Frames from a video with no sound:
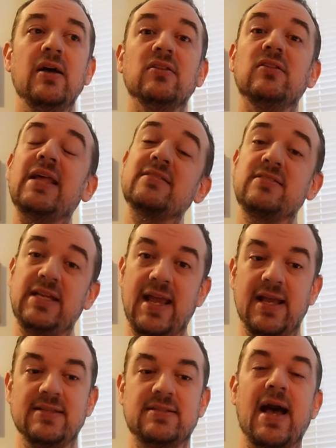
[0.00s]
less sea
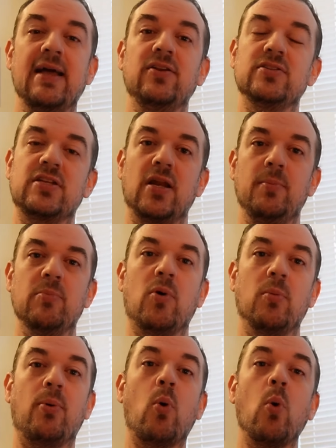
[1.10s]
days, and it's going to be more
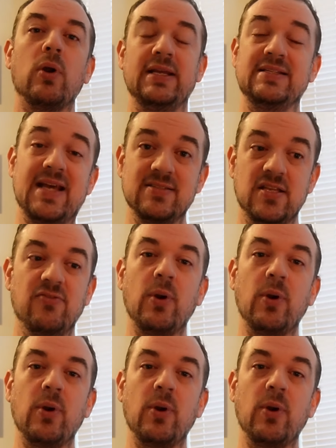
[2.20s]
port intensive,